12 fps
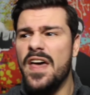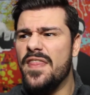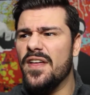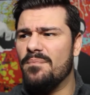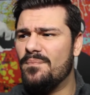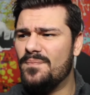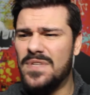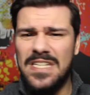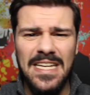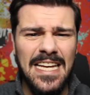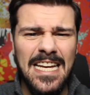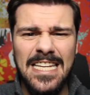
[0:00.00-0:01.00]
The
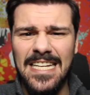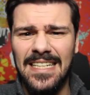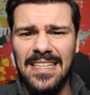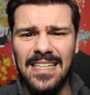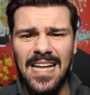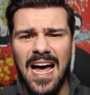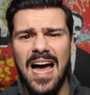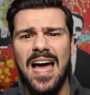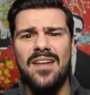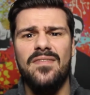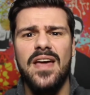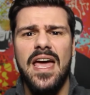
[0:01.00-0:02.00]
city is
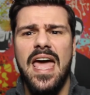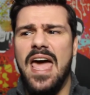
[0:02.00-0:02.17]
alive.